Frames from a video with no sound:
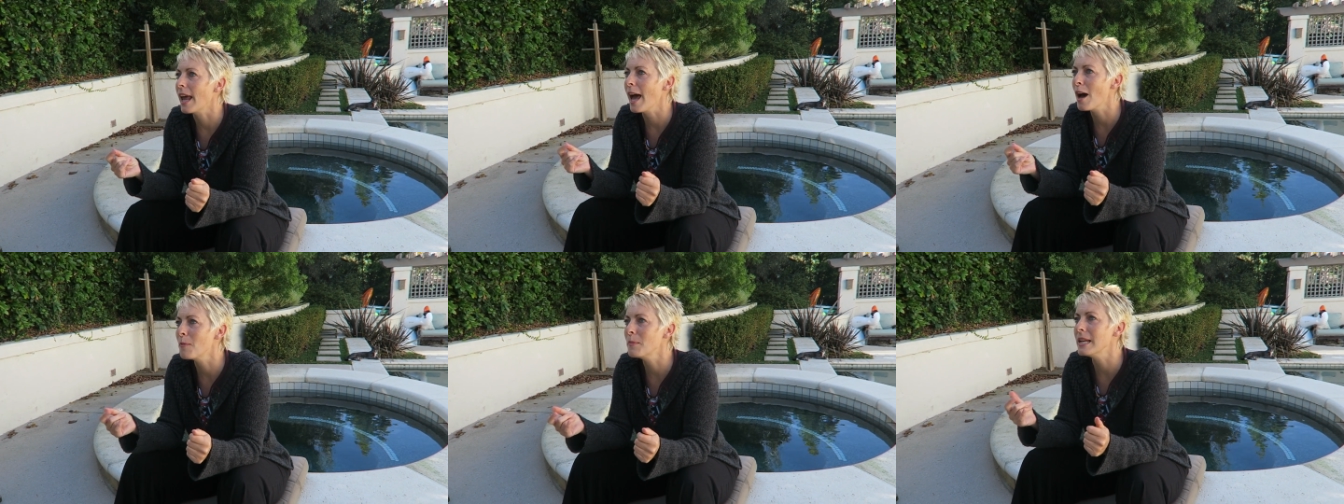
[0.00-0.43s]

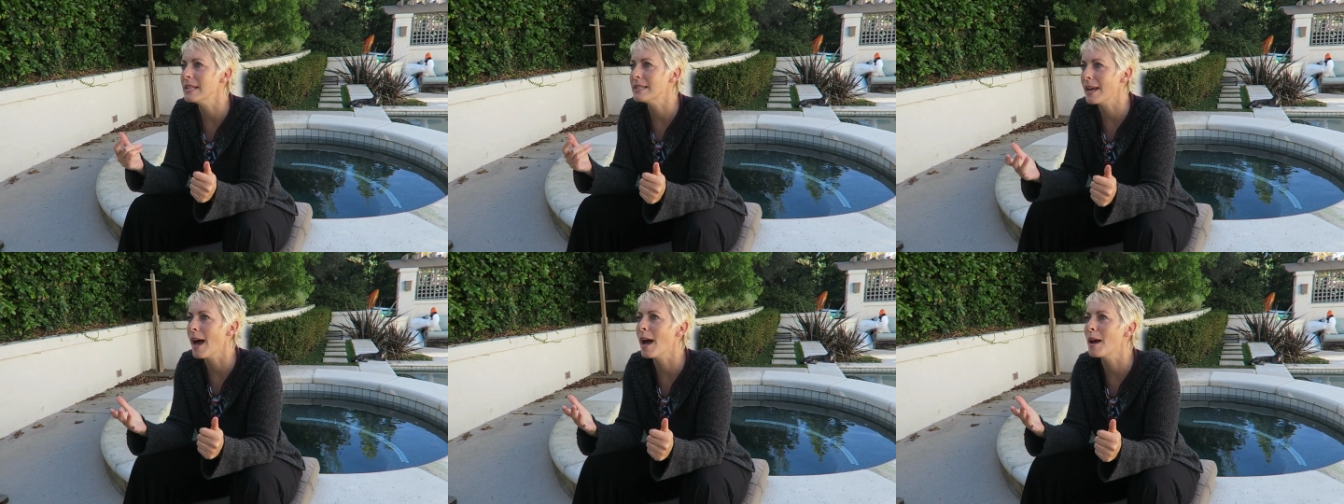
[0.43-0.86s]
How many
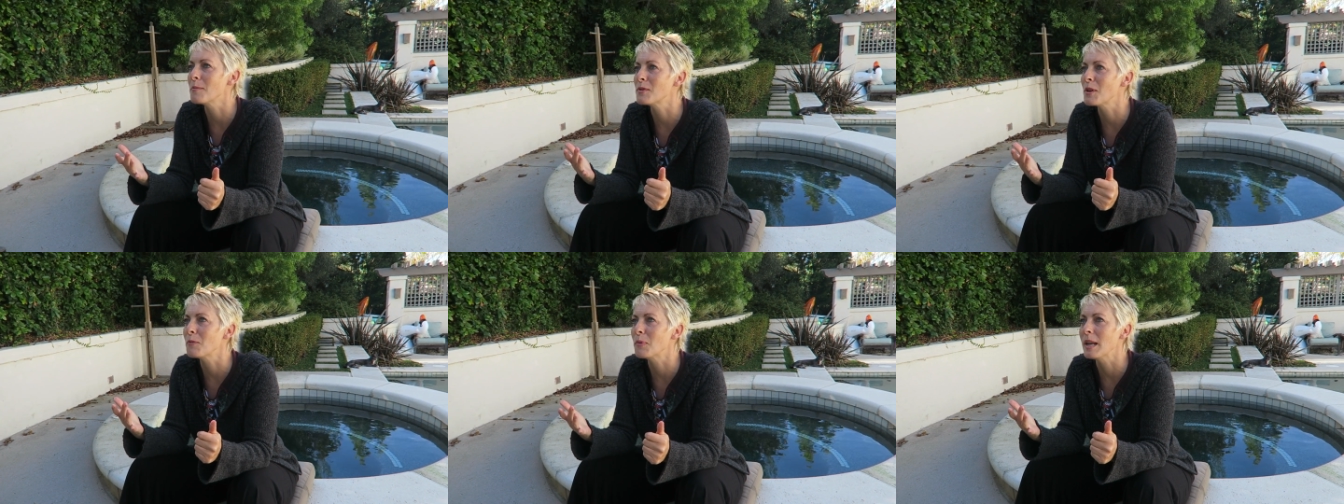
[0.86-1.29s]

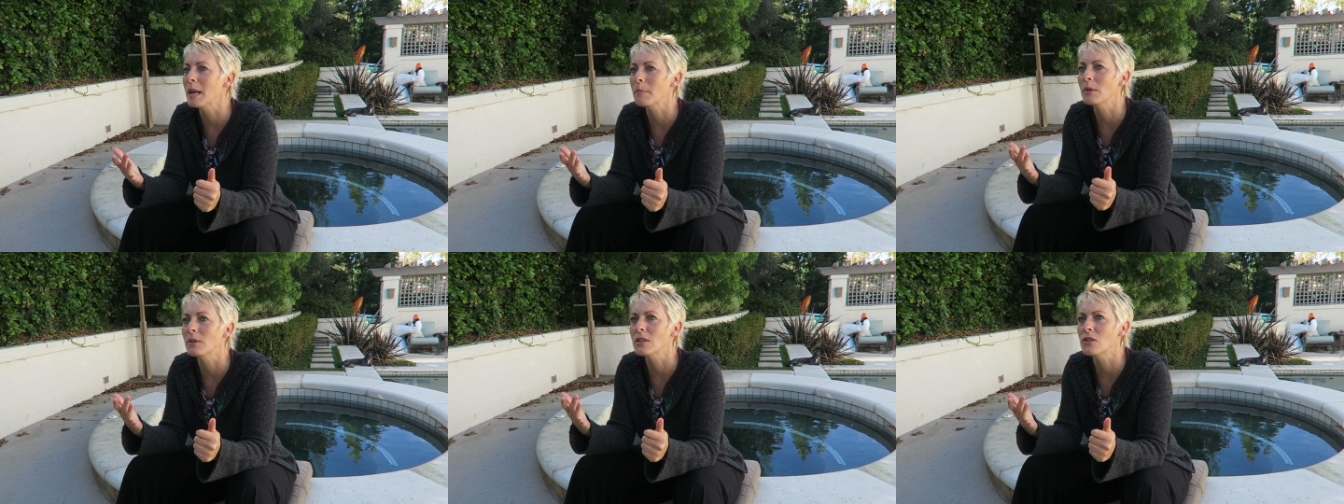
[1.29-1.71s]
times I've been
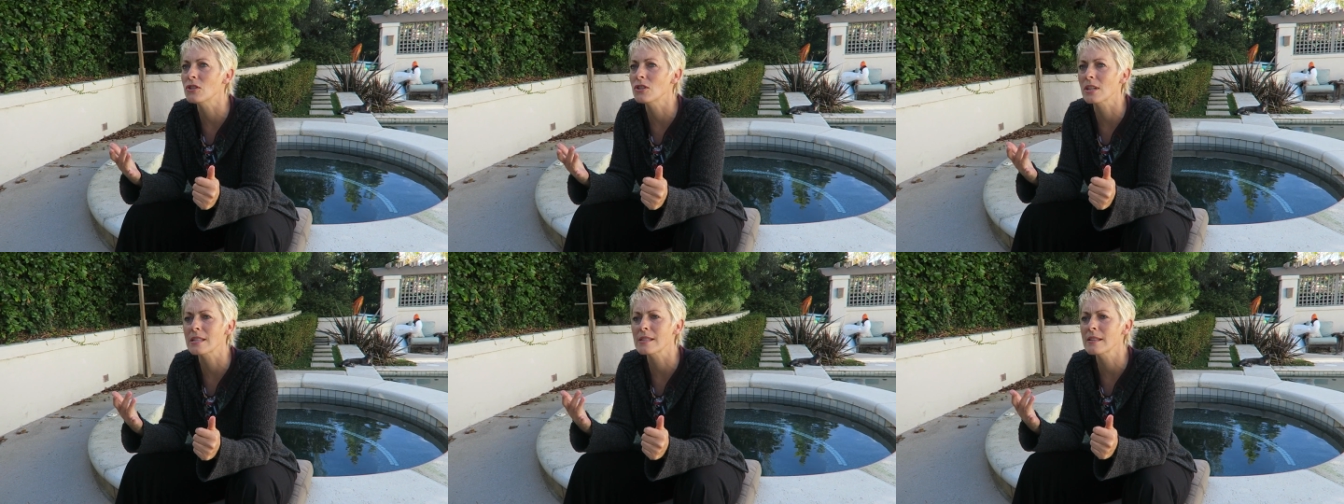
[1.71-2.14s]
able to
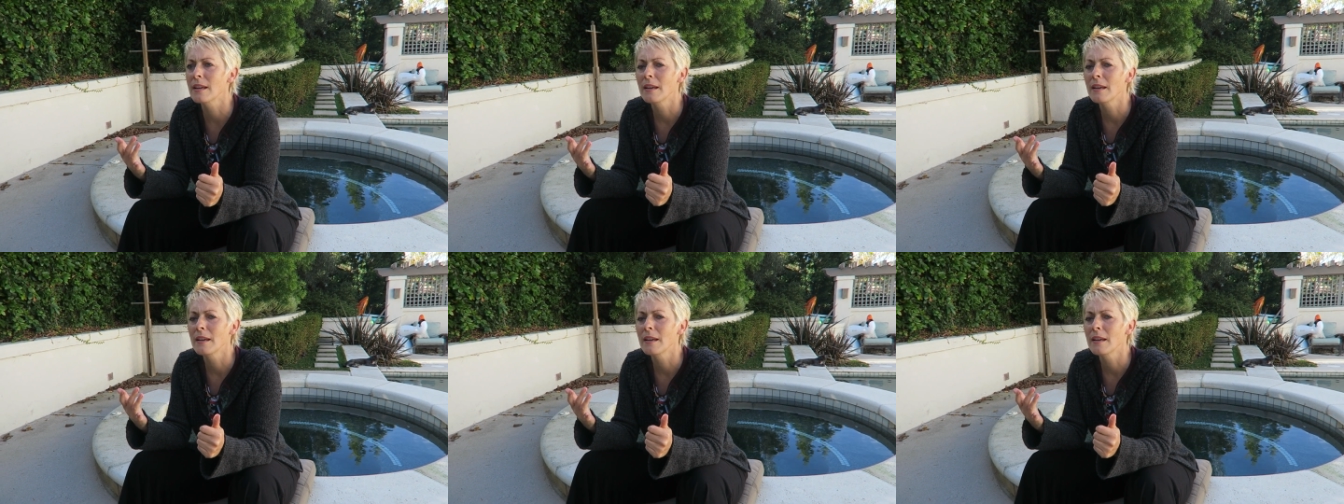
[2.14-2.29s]
just